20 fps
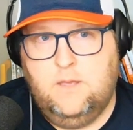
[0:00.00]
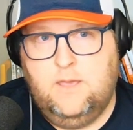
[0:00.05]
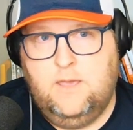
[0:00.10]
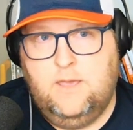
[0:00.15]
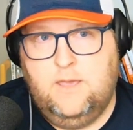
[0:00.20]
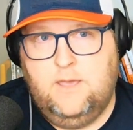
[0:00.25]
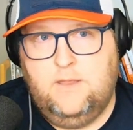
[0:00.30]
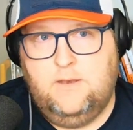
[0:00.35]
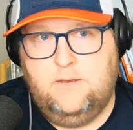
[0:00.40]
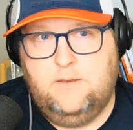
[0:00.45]

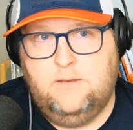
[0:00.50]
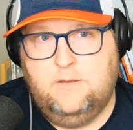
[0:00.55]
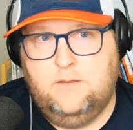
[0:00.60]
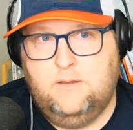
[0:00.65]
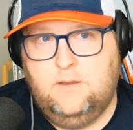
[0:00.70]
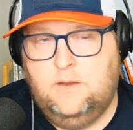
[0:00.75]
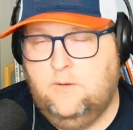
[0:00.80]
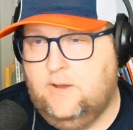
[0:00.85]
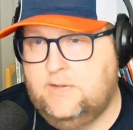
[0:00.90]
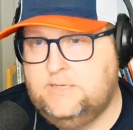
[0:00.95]
And,
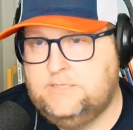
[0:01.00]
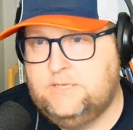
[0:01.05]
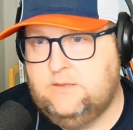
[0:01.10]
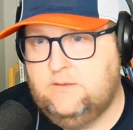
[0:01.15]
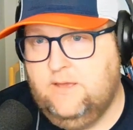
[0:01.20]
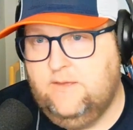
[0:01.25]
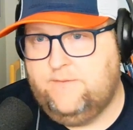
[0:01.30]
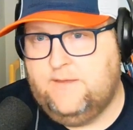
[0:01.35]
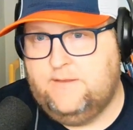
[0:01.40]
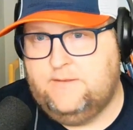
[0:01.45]
you know, I
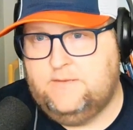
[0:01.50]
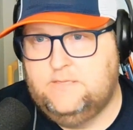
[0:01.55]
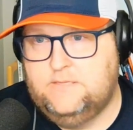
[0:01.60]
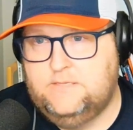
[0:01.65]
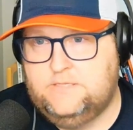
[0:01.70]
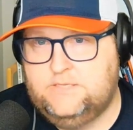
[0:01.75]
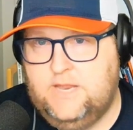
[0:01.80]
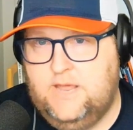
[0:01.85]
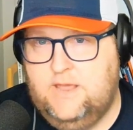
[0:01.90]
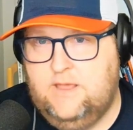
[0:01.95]
still get that to
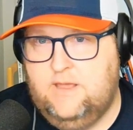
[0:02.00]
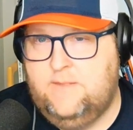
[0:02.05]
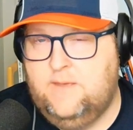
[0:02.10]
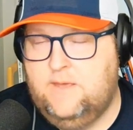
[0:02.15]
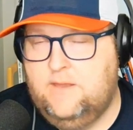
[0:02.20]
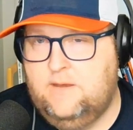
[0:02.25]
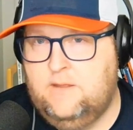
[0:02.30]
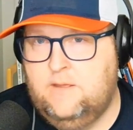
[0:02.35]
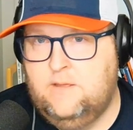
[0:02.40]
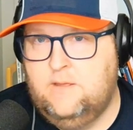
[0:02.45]
this day. And
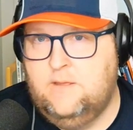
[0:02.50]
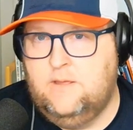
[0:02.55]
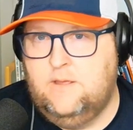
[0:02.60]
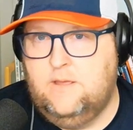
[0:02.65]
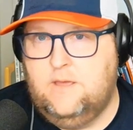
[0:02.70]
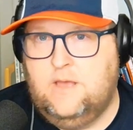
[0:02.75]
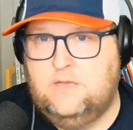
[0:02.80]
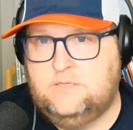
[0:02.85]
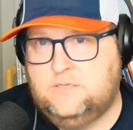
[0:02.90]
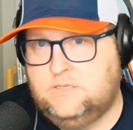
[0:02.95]
then
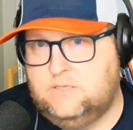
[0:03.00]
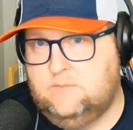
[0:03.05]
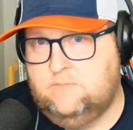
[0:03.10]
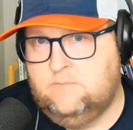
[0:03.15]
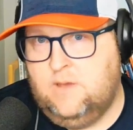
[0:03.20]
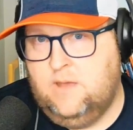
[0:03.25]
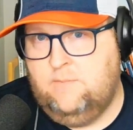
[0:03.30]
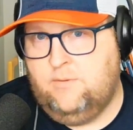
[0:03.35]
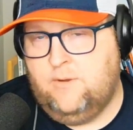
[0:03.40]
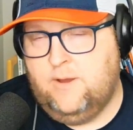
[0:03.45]
as
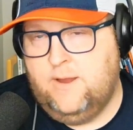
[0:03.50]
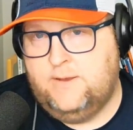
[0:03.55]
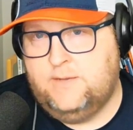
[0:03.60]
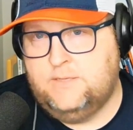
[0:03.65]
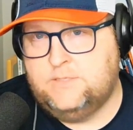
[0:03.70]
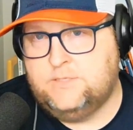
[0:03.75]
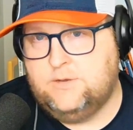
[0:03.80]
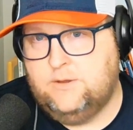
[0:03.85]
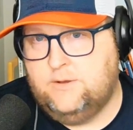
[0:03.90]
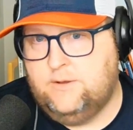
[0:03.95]
my
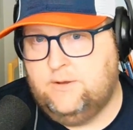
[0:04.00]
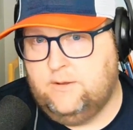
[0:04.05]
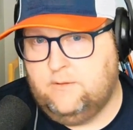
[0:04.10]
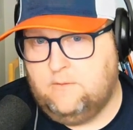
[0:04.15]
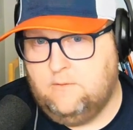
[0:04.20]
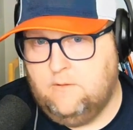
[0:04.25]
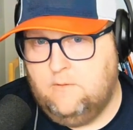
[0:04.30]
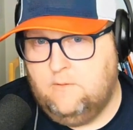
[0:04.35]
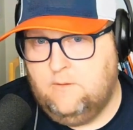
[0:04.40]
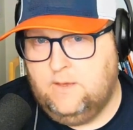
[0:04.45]
brand has started to
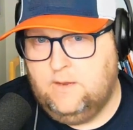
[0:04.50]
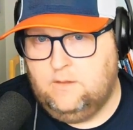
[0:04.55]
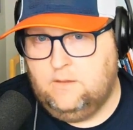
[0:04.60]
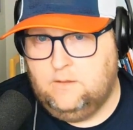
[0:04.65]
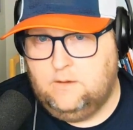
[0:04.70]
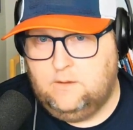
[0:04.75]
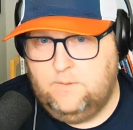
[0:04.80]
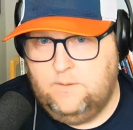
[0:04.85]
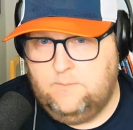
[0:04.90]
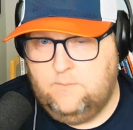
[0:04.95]
grow and get a
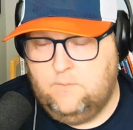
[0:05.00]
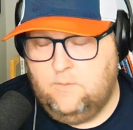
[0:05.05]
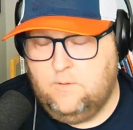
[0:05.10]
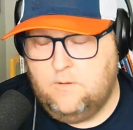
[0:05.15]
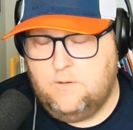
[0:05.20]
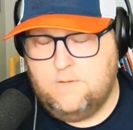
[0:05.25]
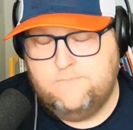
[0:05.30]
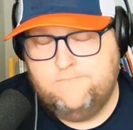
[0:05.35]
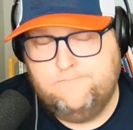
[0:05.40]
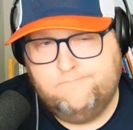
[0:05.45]
little bit
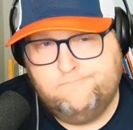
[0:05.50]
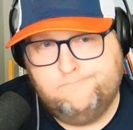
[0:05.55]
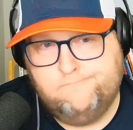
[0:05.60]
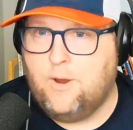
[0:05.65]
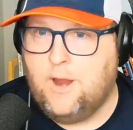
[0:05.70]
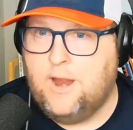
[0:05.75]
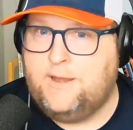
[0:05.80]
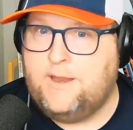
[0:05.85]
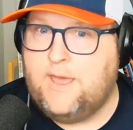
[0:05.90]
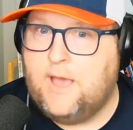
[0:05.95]
more
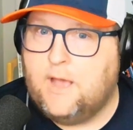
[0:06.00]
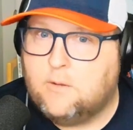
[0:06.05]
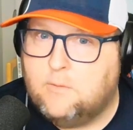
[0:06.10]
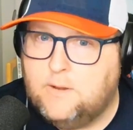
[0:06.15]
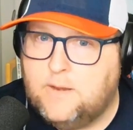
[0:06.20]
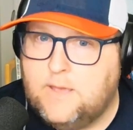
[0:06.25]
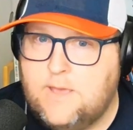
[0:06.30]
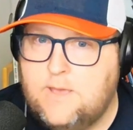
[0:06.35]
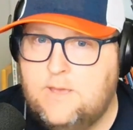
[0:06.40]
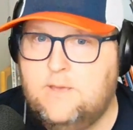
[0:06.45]
brand
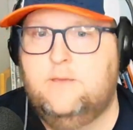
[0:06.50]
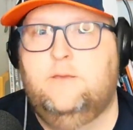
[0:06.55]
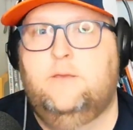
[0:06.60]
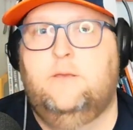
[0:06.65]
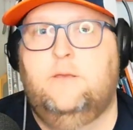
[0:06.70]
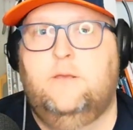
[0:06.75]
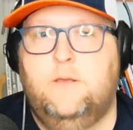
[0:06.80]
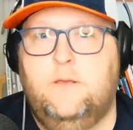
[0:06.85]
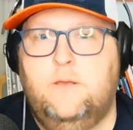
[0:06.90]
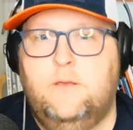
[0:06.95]
equity,
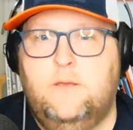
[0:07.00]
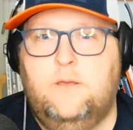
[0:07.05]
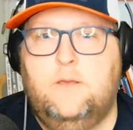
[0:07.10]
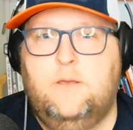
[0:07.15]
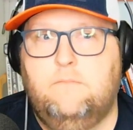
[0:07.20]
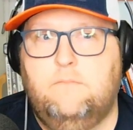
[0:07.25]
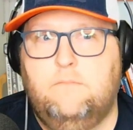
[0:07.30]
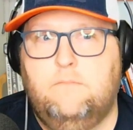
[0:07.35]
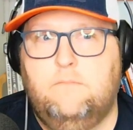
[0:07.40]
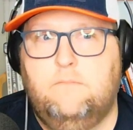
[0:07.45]

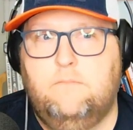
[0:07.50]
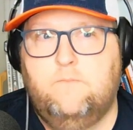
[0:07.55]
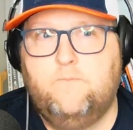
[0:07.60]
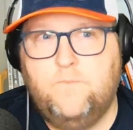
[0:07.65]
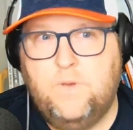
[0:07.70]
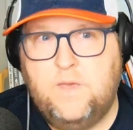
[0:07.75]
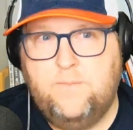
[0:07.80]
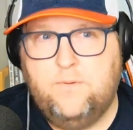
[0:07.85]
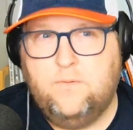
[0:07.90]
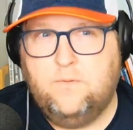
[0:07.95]

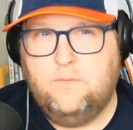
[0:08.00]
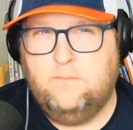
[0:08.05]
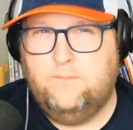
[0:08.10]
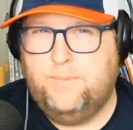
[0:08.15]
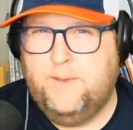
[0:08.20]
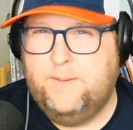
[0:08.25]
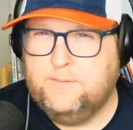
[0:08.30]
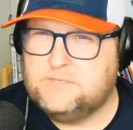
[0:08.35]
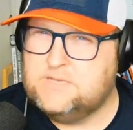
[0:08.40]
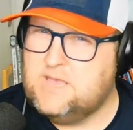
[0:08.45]
people
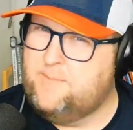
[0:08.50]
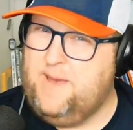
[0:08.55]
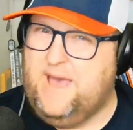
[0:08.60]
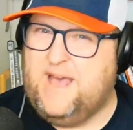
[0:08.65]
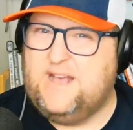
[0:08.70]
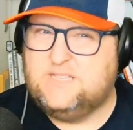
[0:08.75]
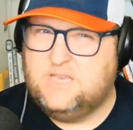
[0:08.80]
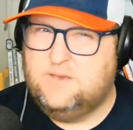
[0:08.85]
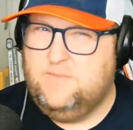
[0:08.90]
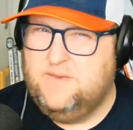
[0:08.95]
stop
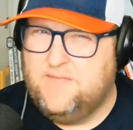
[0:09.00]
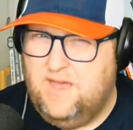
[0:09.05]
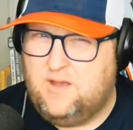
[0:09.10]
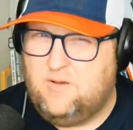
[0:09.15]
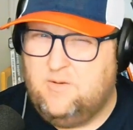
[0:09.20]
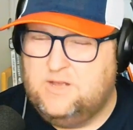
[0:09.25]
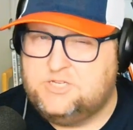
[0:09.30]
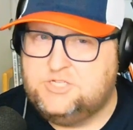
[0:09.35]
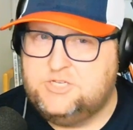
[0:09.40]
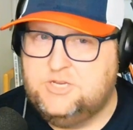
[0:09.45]
asking me that
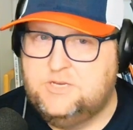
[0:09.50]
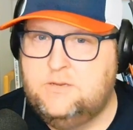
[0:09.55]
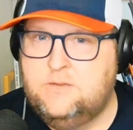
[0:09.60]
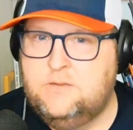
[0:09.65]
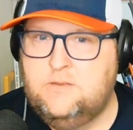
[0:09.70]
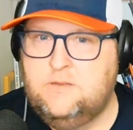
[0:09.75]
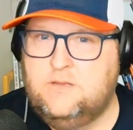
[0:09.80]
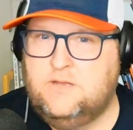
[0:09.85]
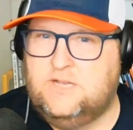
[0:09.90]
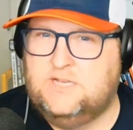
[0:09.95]
question,
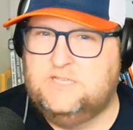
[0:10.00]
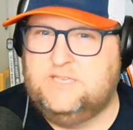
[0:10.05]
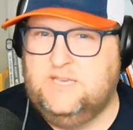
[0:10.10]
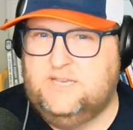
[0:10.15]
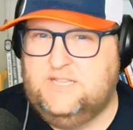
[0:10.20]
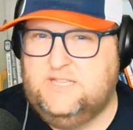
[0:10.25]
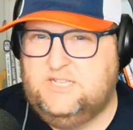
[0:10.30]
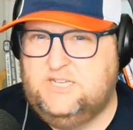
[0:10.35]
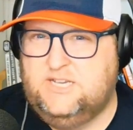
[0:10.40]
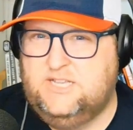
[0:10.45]
because
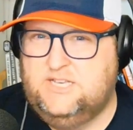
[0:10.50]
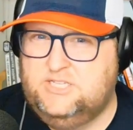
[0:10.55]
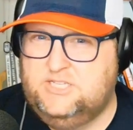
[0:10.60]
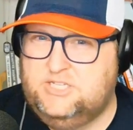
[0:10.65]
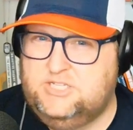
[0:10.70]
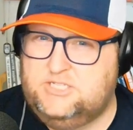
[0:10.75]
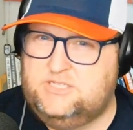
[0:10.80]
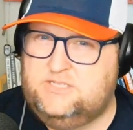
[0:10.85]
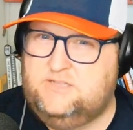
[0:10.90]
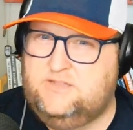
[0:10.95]

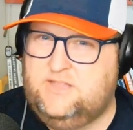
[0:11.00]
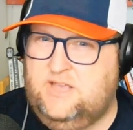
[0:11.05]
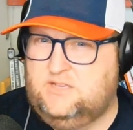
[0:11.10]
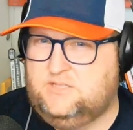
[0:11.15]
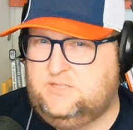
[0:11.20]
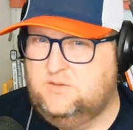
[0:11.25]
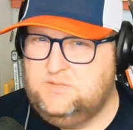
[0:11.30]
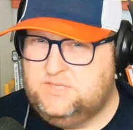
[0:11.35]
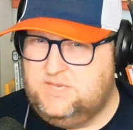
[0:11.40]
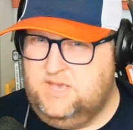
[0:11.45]
they
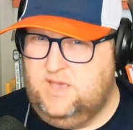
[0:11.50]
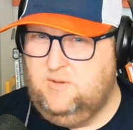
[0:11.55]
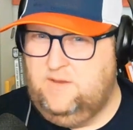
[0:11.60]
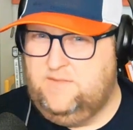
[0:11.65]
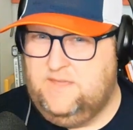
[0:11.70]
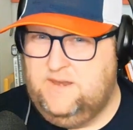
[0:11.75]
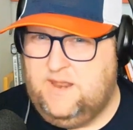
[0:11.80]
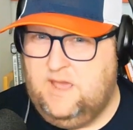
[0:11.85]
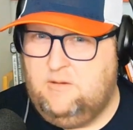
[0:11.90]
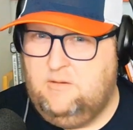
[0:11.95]
associate
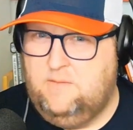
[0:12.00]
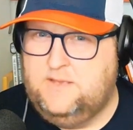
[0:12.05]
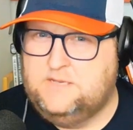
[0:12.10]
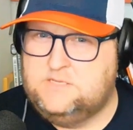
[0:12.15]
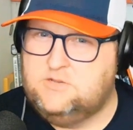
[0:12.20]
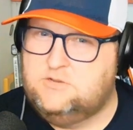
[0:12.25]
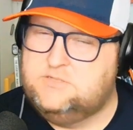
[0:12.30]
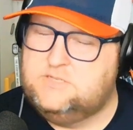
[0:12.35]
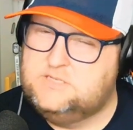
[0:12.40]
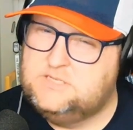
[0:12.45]
with it now and they
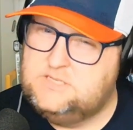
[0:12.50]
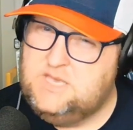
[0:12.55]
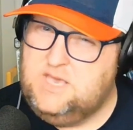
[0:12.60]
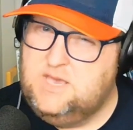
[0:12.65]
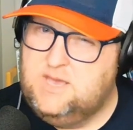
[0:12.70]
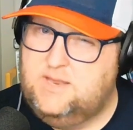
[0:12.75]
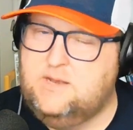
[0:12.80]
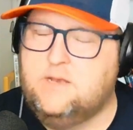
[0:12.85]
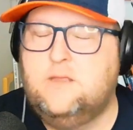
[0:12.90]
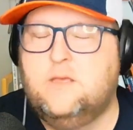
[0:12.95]
start to see it.